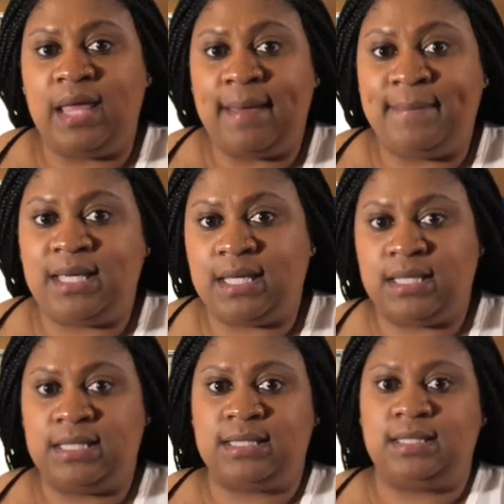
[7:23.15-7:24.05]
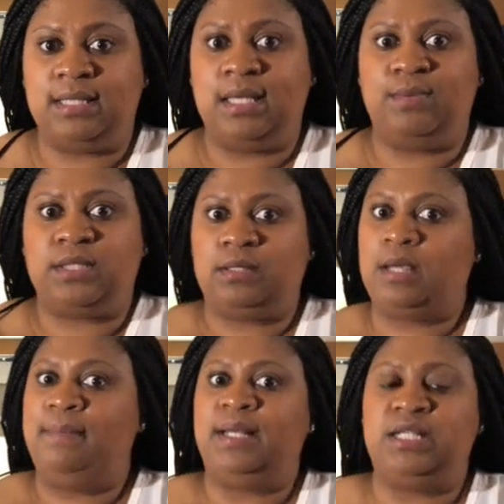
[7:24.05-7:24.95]
that because it was a
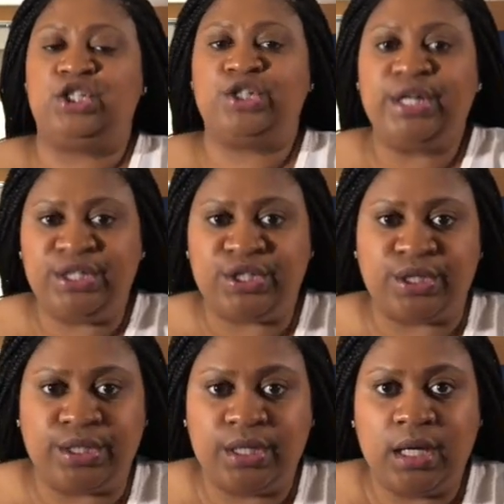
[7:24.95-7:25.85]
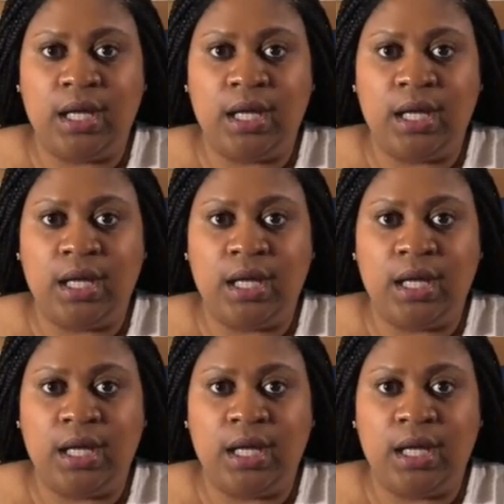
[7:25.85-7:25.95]
complete stranger.